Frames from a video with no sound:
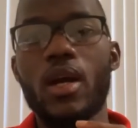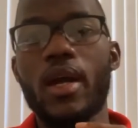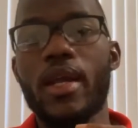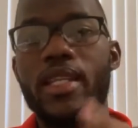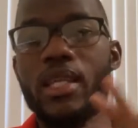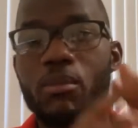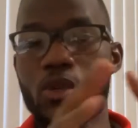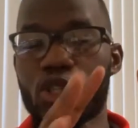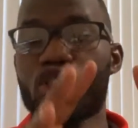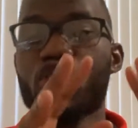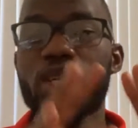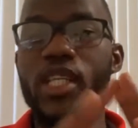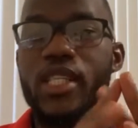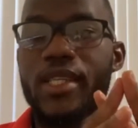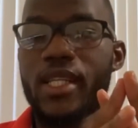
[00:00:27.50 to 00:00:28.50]
a
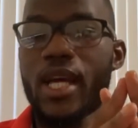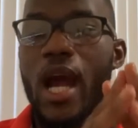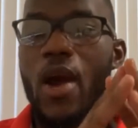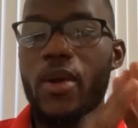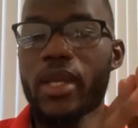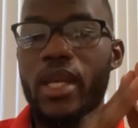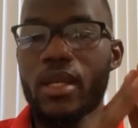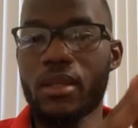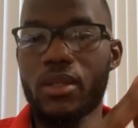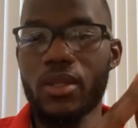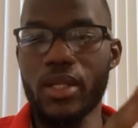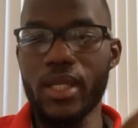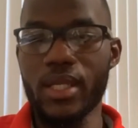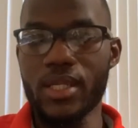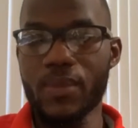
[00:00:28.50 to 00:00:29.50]
demonstration how you can
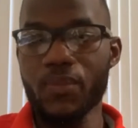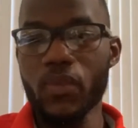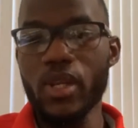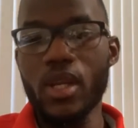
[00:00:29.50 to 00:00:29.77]
do this.